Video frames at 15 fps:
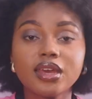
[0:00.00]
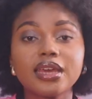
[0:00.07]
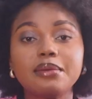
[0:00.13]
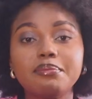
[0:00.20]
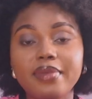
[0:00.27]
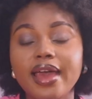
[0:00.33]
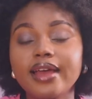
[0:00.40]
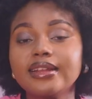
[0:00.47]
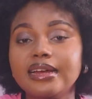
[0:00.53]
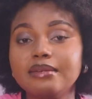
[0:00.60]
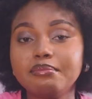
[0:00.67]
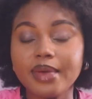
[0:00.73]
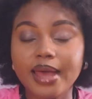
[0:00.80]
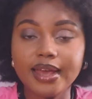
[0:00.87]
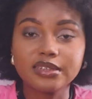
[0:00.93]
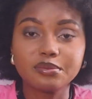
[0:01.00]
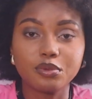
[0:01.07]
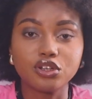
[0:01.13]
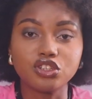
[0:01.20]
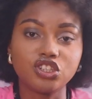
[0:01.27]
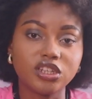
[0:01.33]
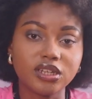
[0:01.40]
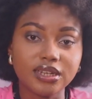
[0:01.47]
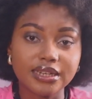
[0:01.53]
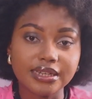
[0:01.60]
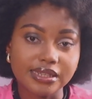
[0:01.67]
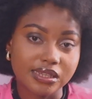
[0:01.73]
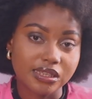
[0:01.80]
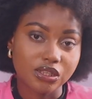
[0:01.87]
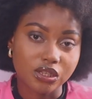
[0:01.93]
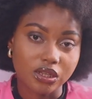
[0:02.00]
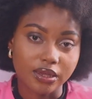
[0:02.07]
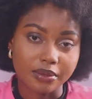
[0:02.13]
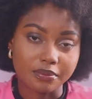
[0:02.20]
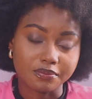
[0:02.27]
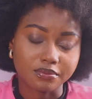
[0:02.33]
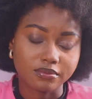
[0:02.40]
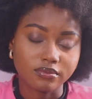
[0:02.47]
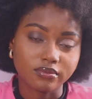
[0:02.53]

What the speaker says: He begged and begged, but she didn't listen to him.